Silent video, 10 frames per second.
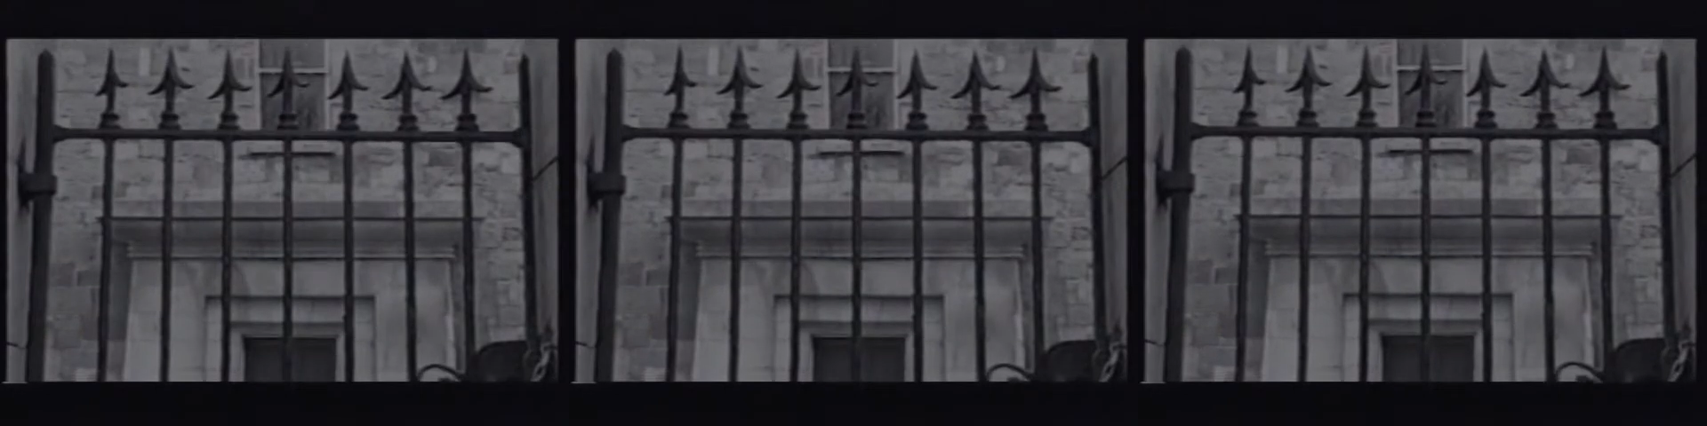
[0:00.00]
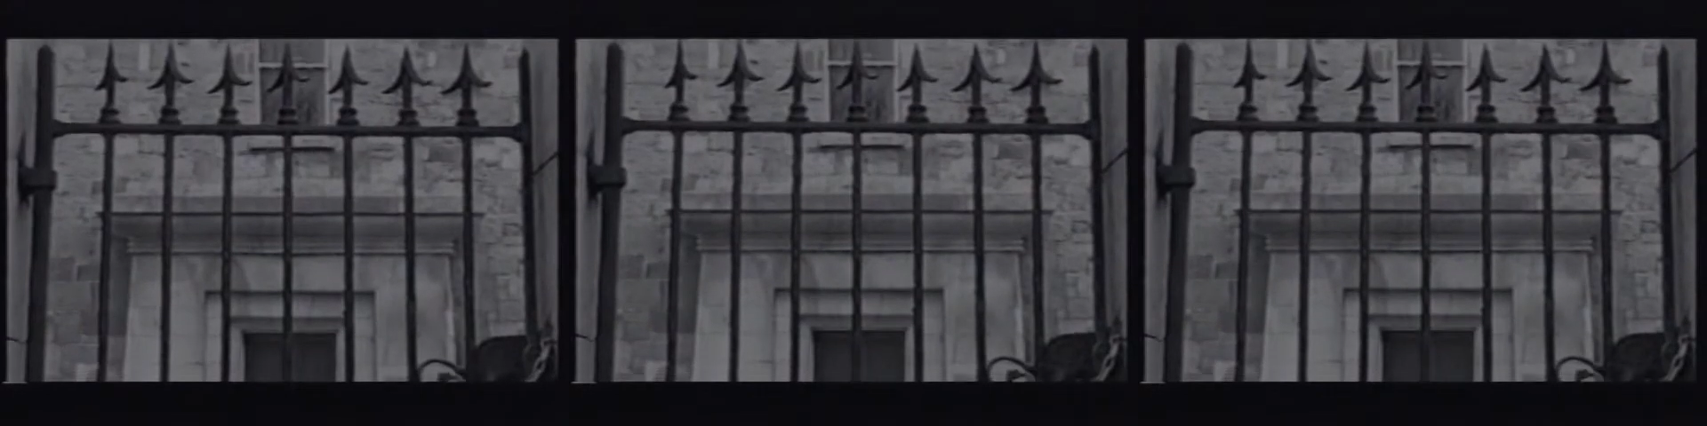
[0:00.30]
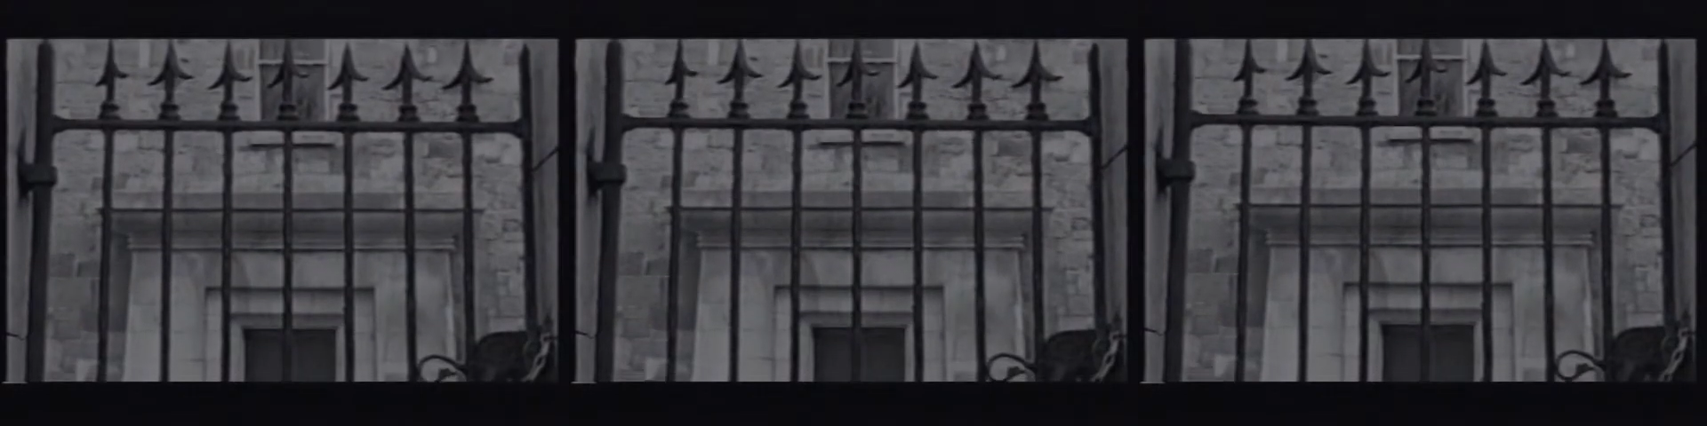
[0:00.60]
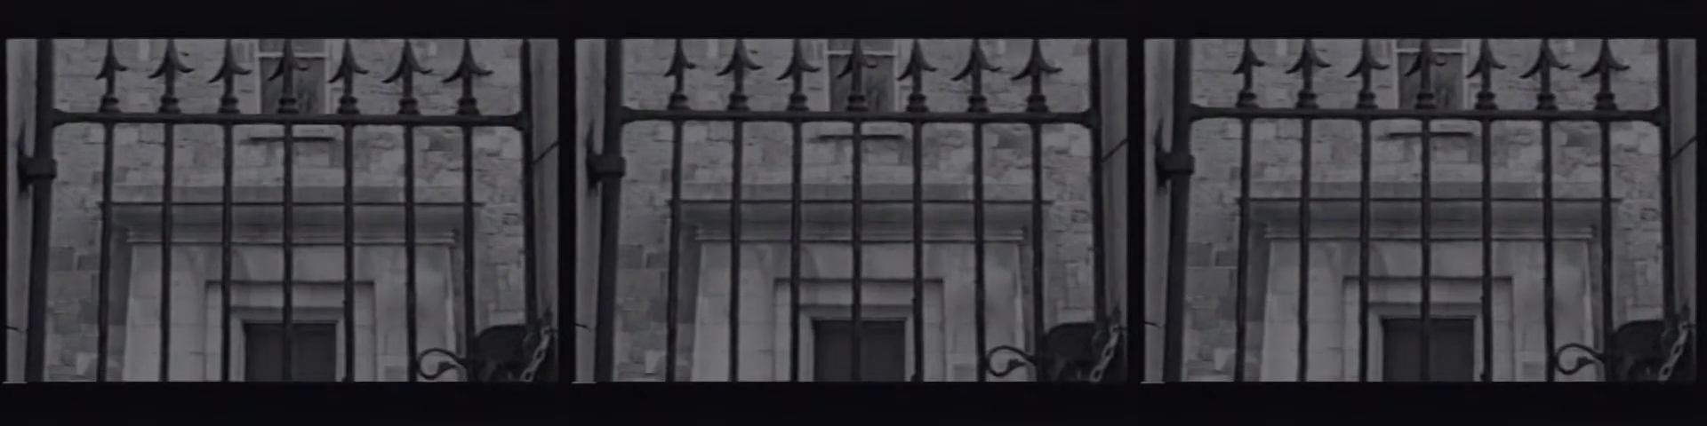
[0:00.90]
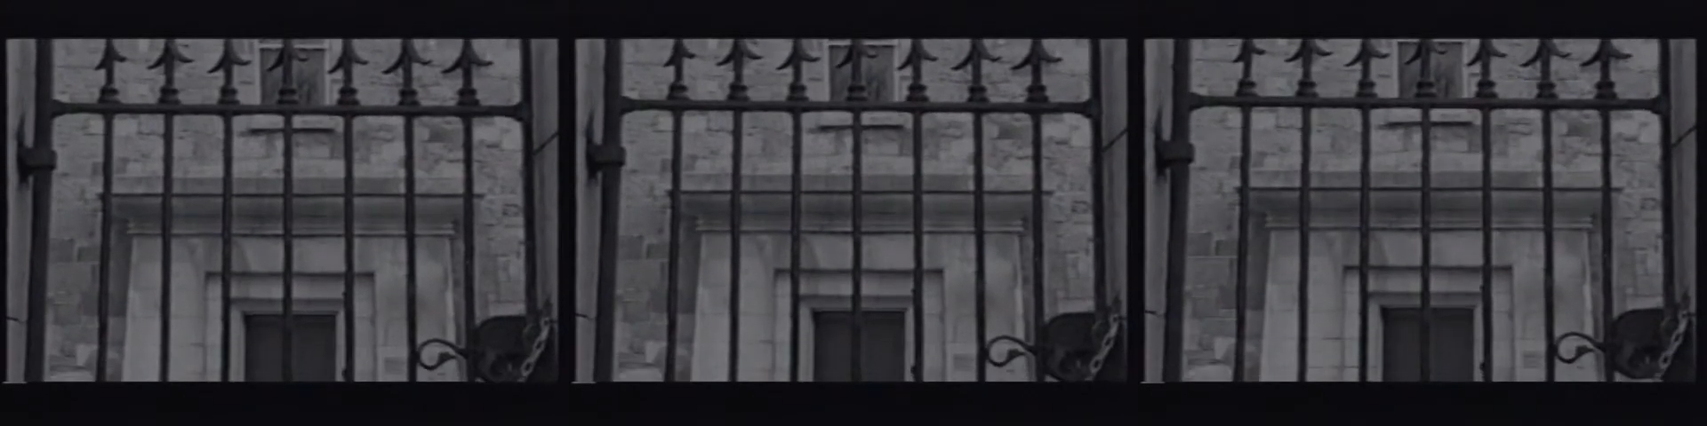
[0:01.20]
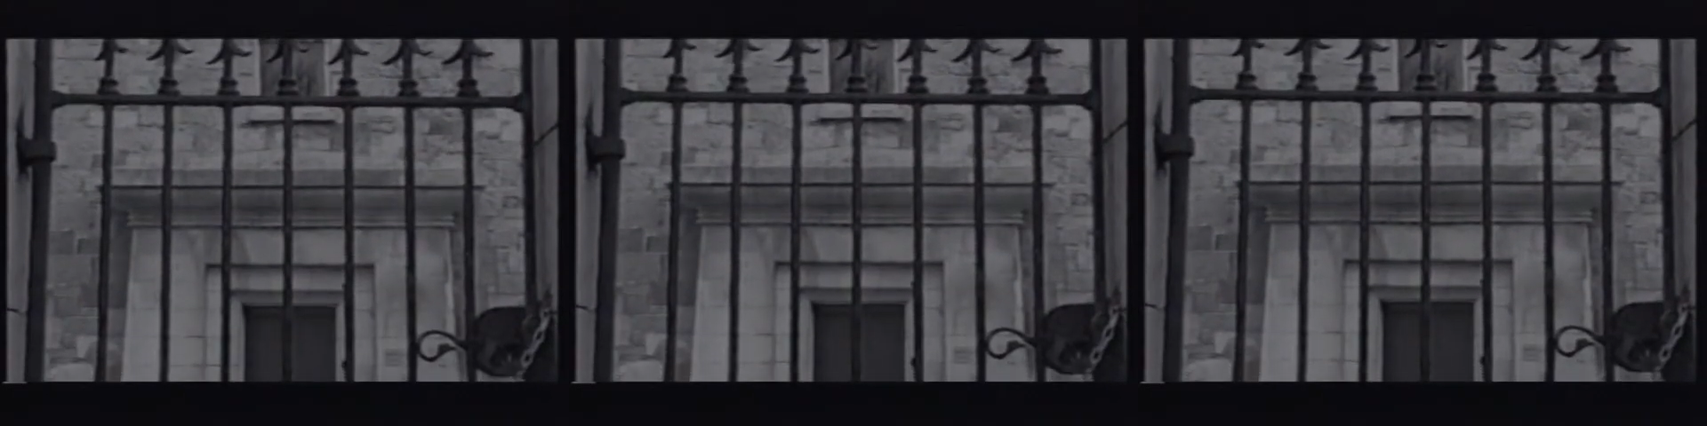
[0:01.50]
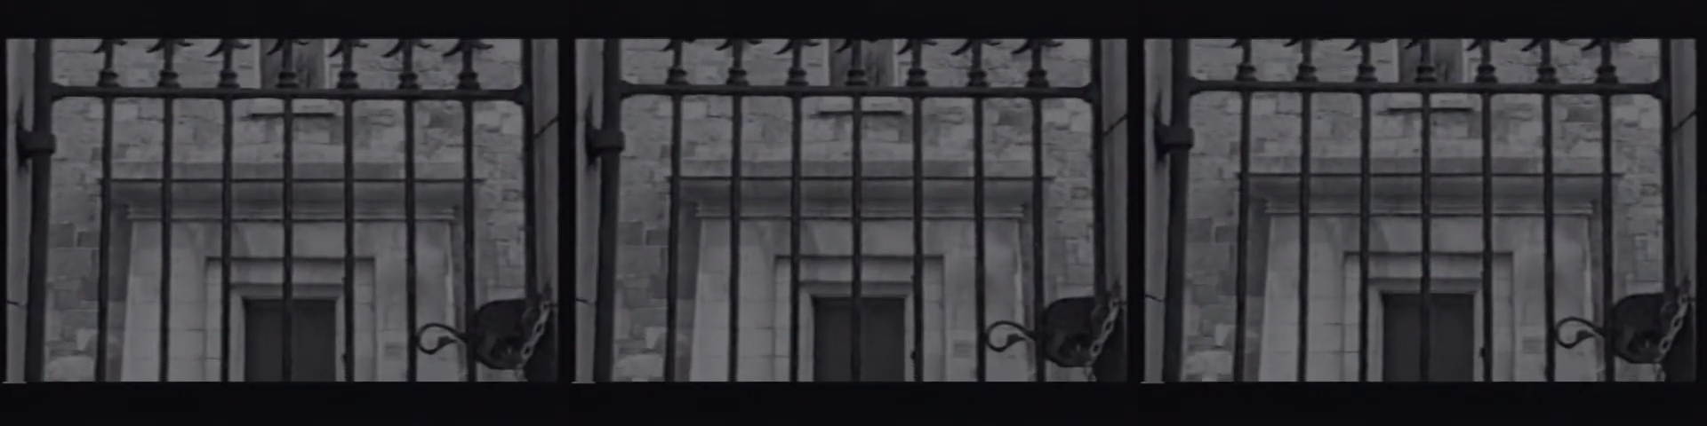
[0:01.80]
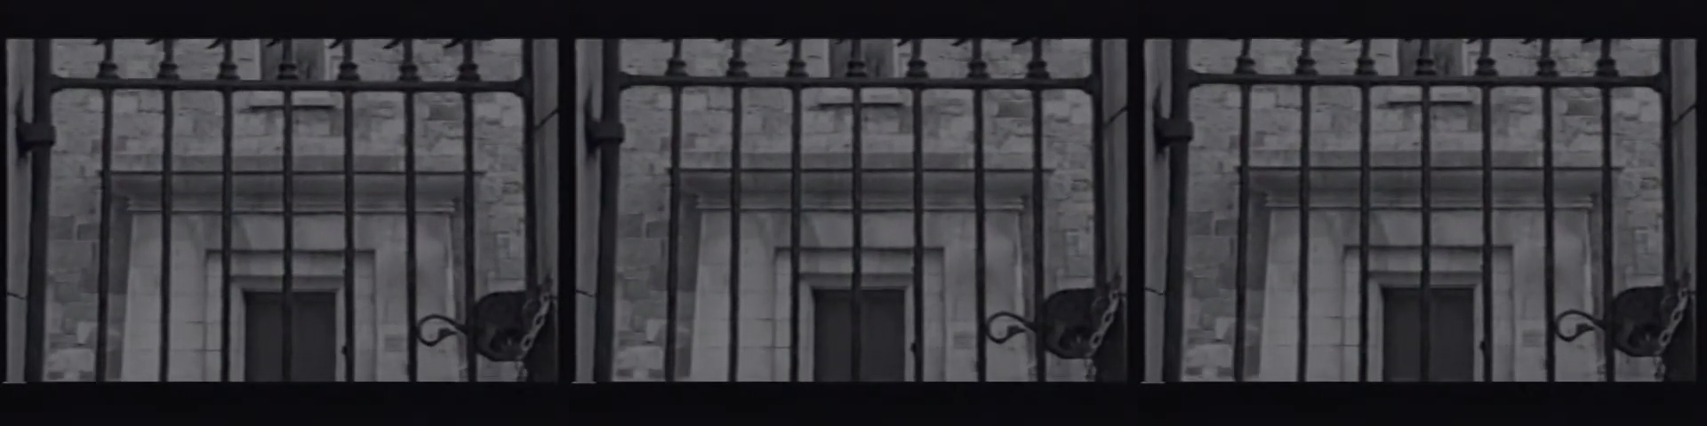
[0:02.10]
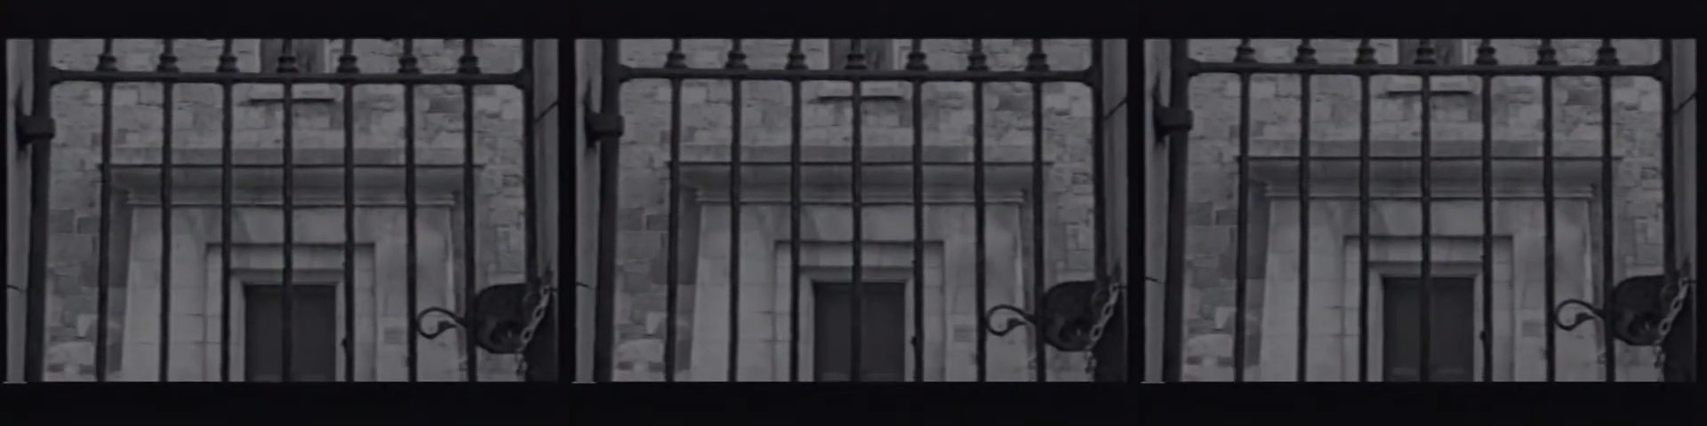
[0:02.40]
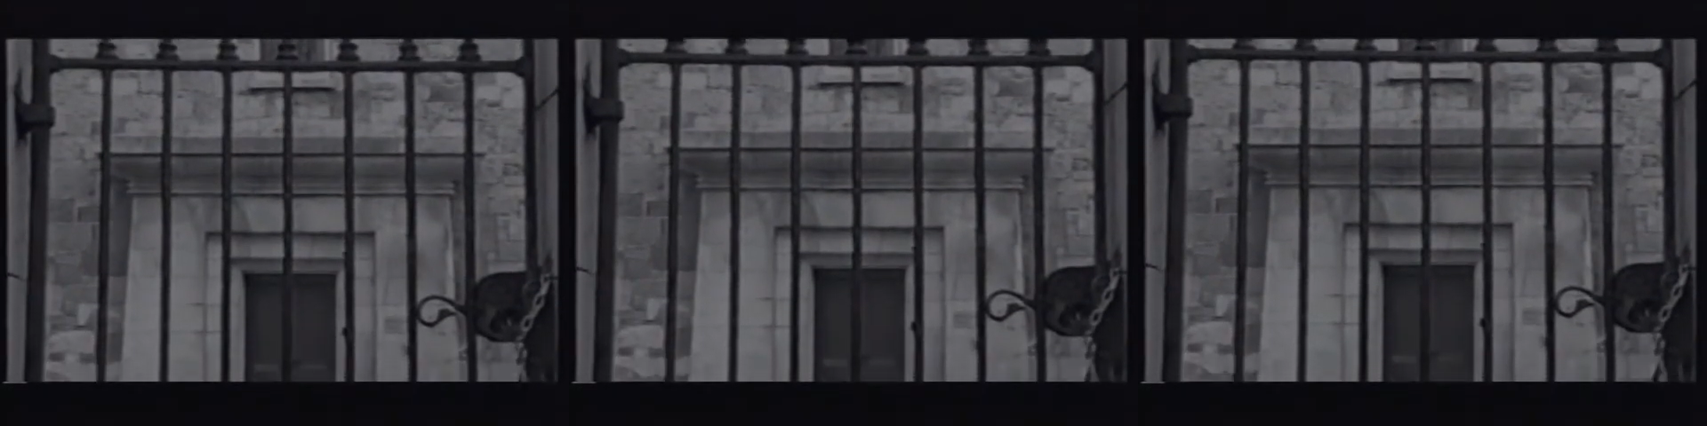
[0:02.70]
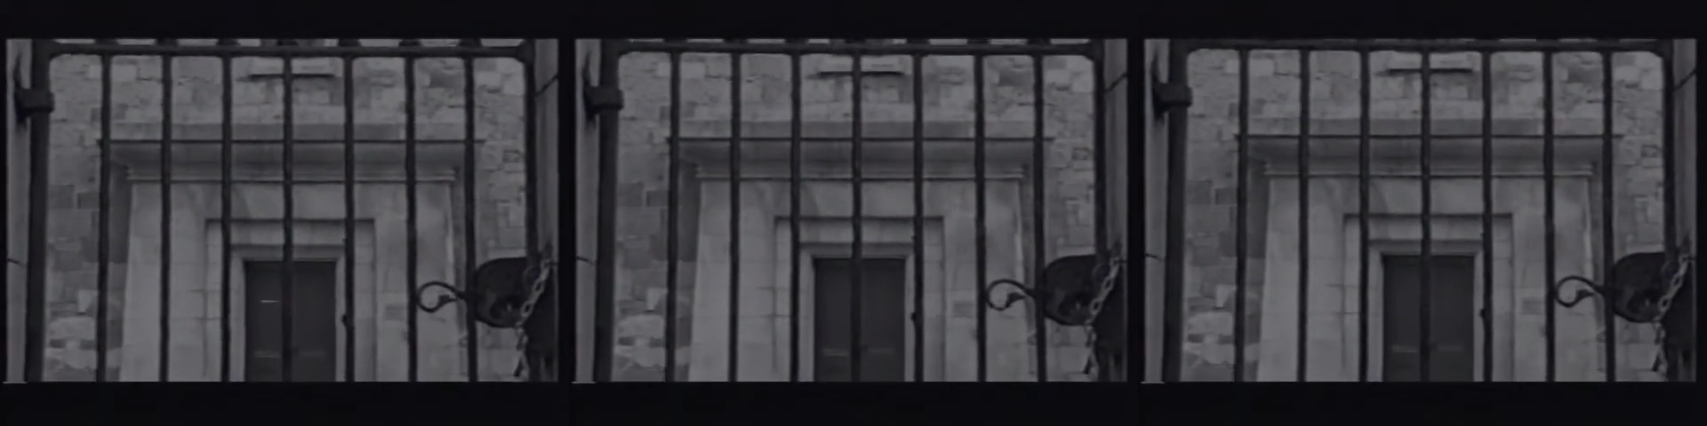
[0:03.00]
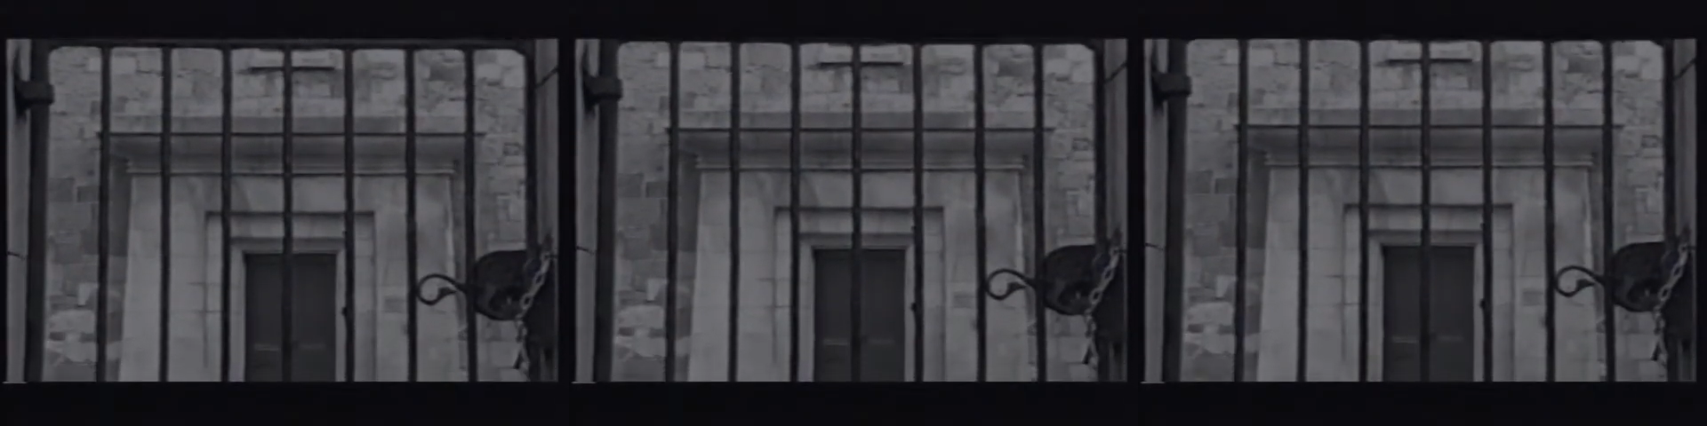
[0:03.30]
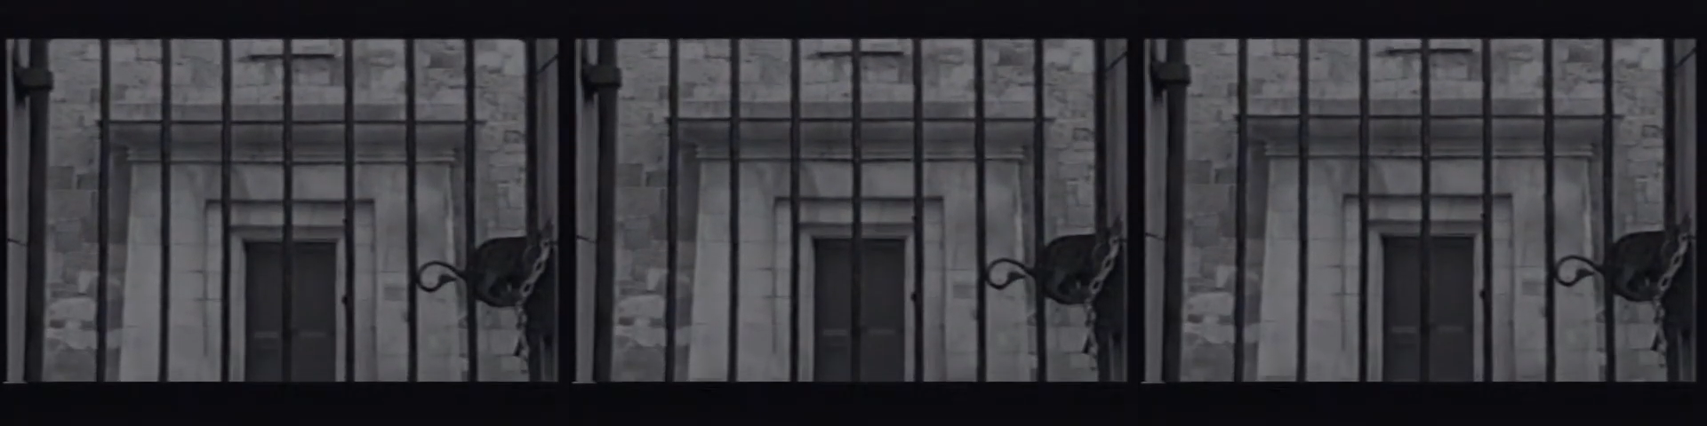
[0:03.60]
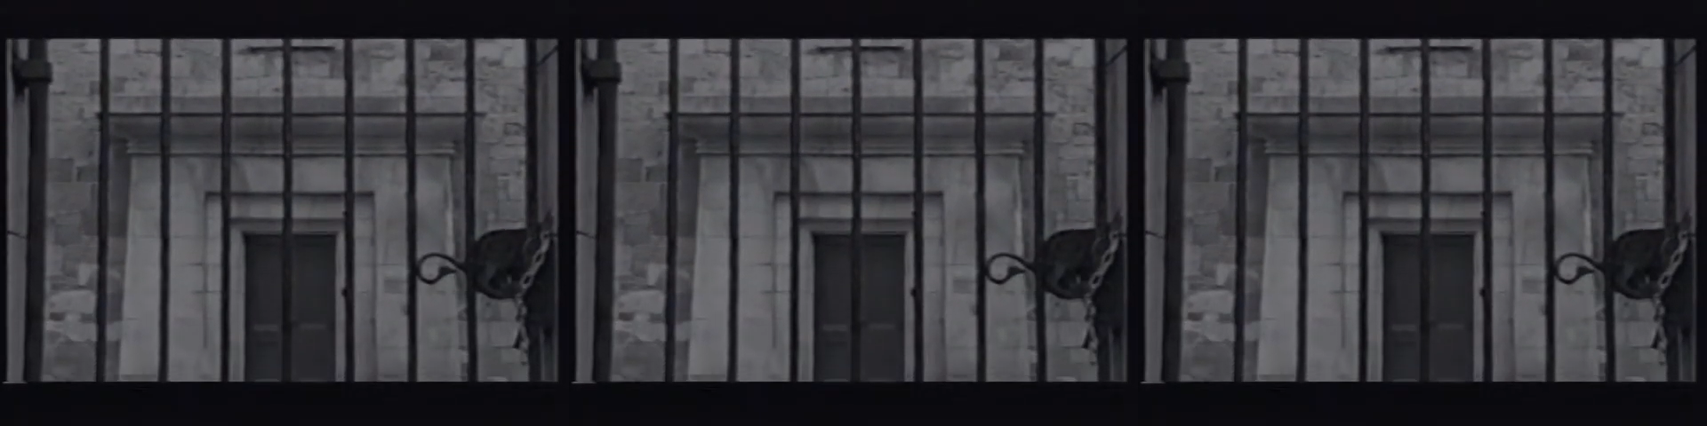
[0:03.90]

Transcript: No face is visible, so there are no lips to read.